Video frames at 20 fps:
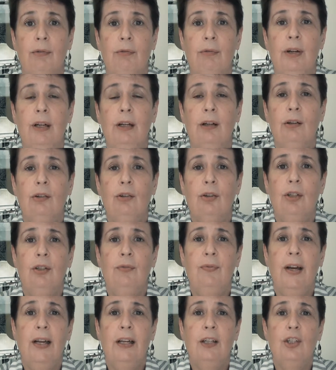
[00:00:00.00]
real good
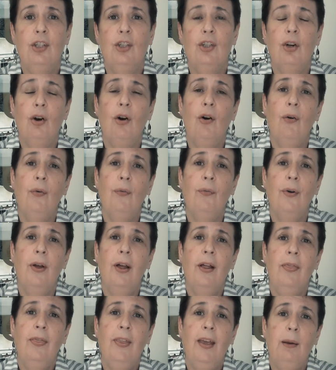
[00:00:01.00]
advantage of
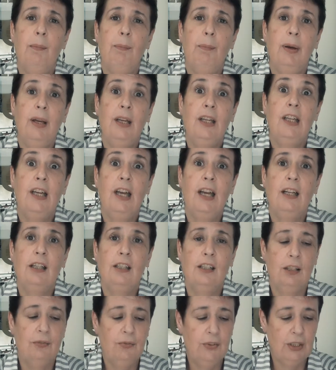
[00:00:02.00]
that peak
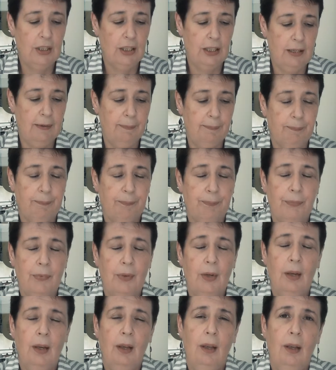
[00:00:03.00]
activity.
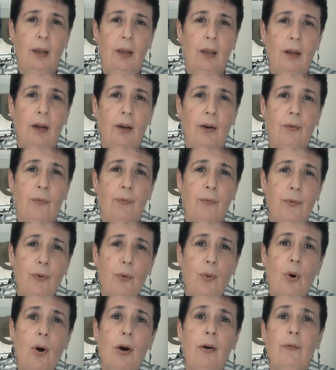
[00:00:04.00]

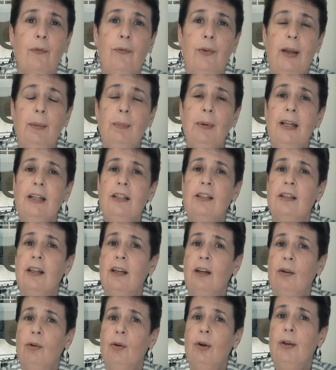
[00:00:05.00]
For families
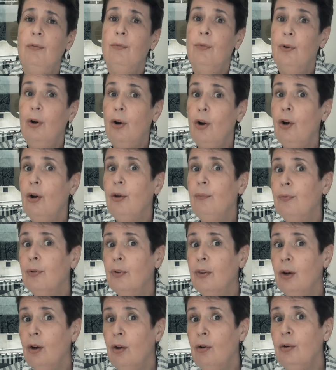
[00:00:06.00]
that are looking for a home
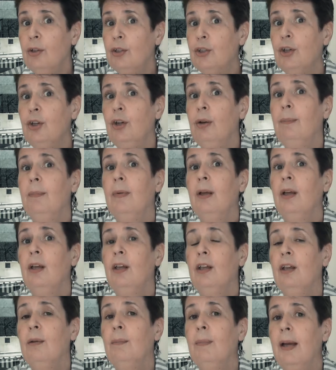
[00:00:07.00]
for the longer term,
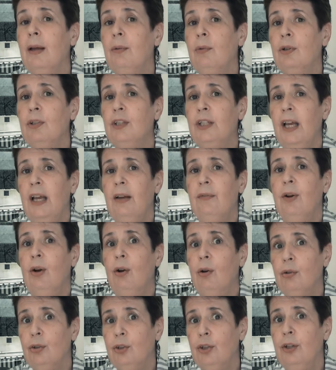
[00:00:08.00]
you may want to have a
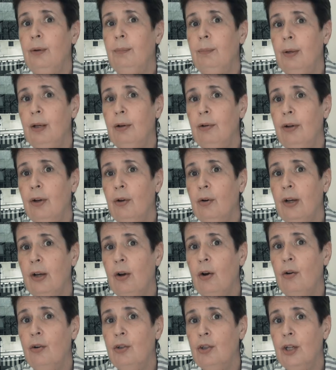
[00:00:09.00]
long-term
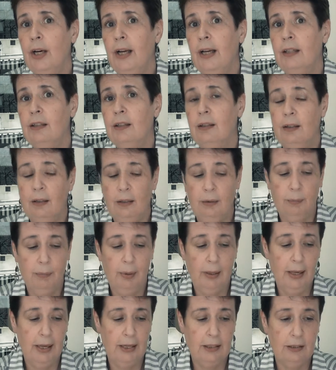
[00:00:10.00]
periodic contract in
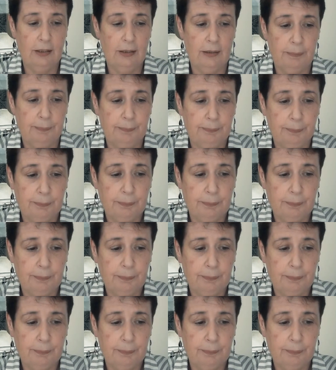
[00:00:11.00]
place.